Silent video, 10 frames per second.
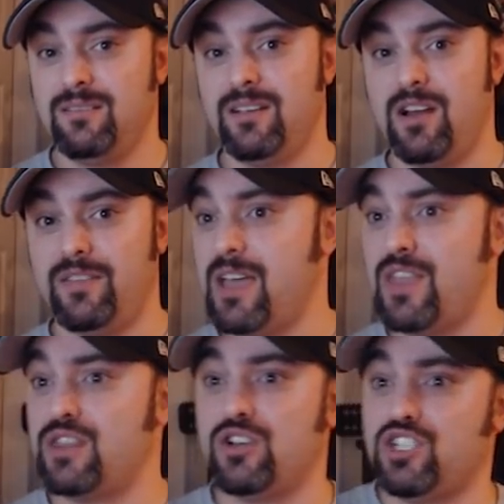You know,
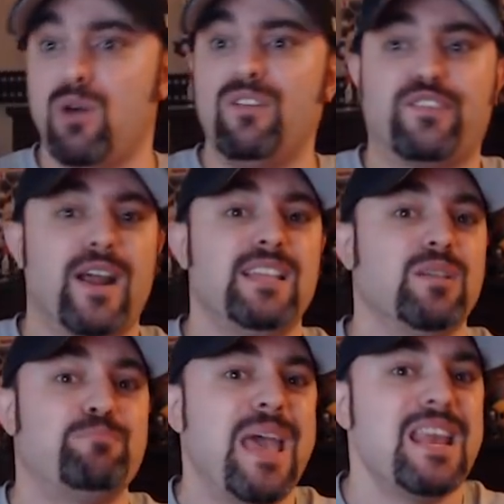they're so afraid to
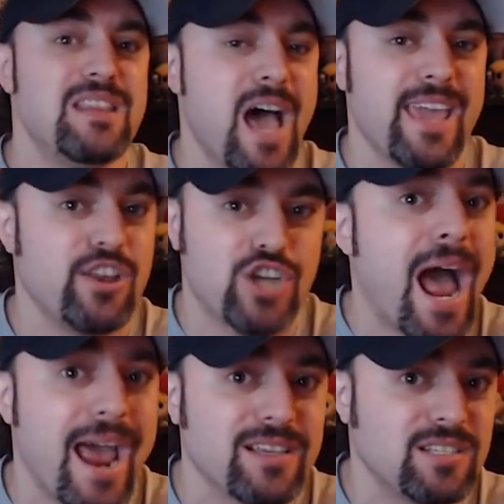pin Nia
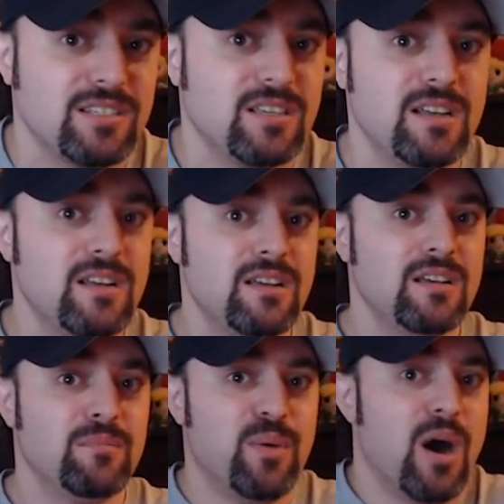Jax,
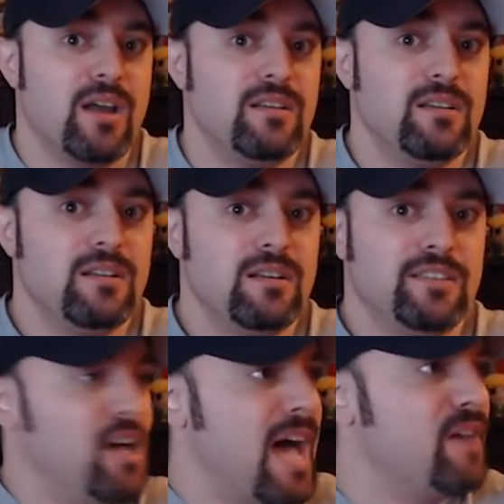but
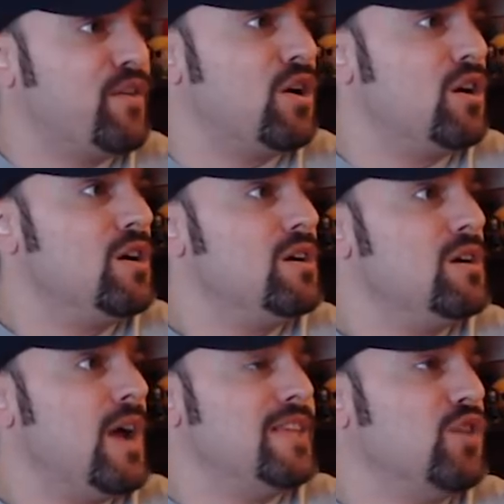They'll have her
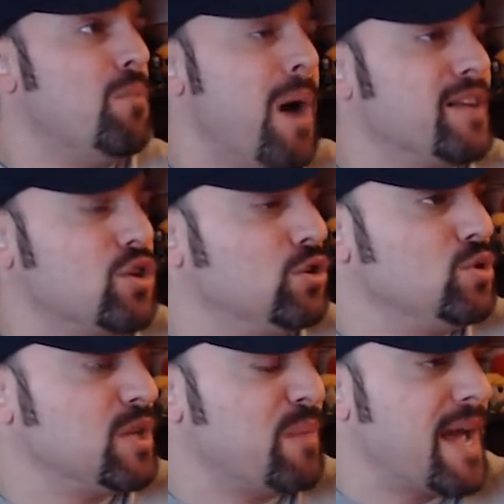and don't mind her
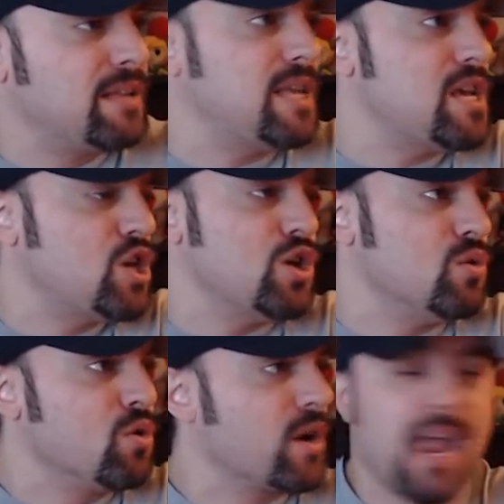losing by a DQ
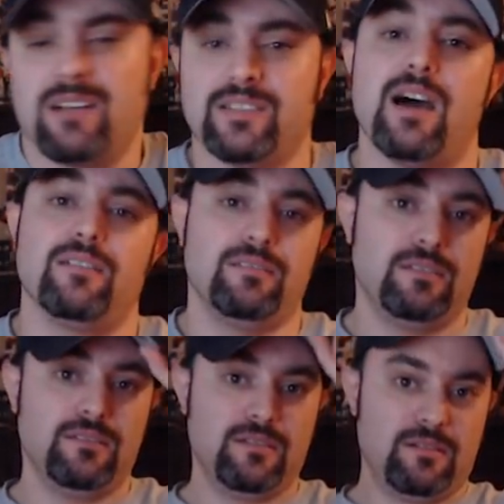or a countout.
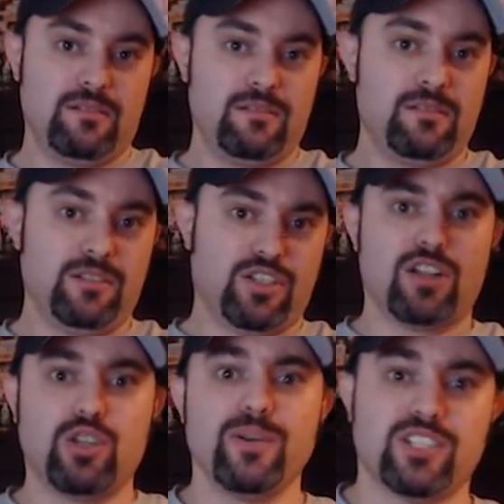
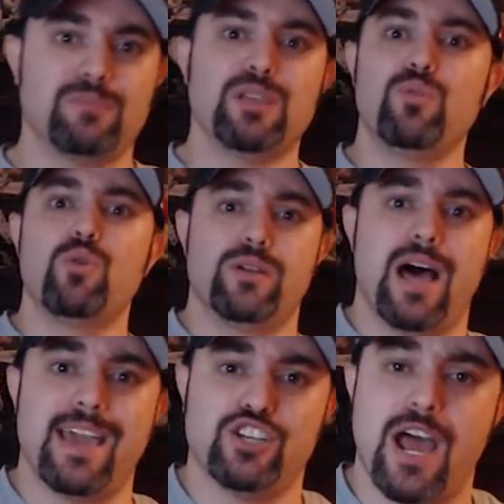Start doing something more with
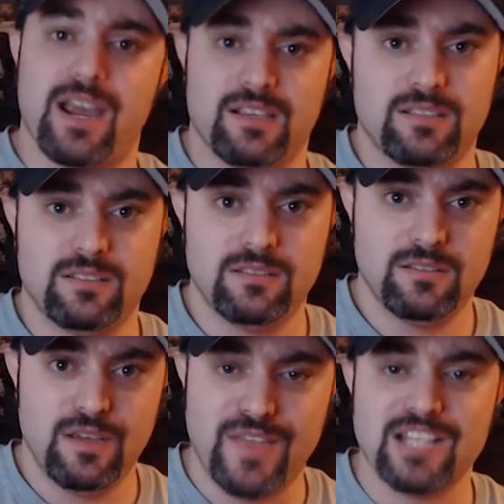Nia Jax,
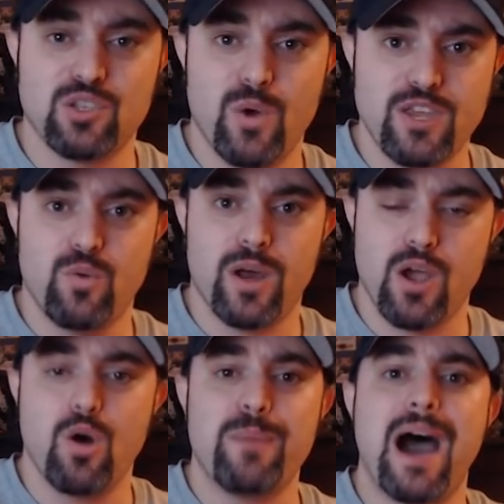if that's the way you want to
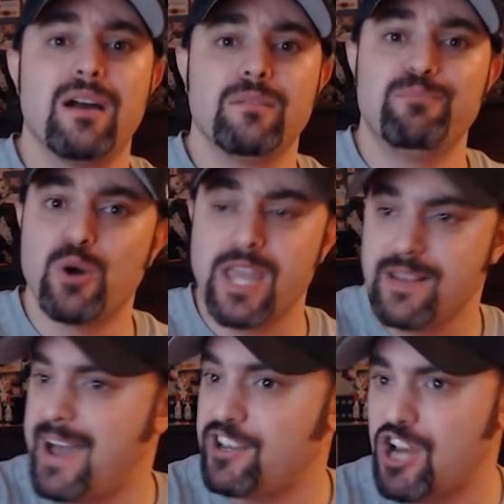go about booking
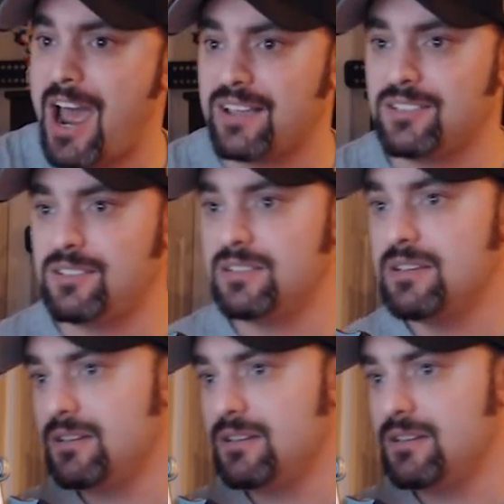Nia Jax.